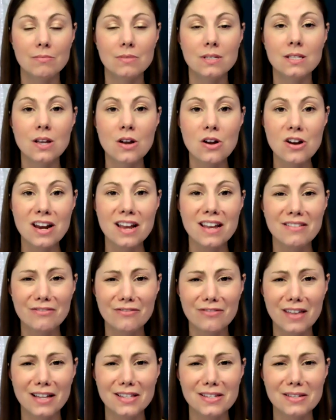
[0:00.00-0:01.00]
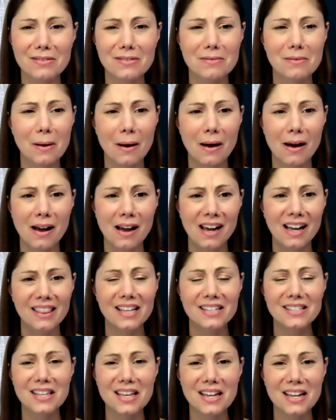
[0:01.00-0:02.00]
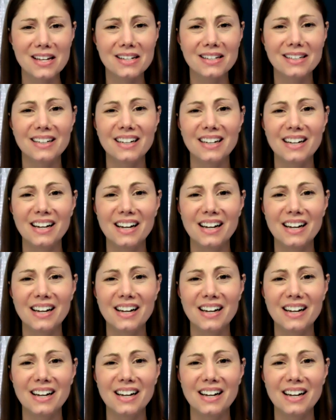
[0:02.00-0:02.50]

sorry if that's like a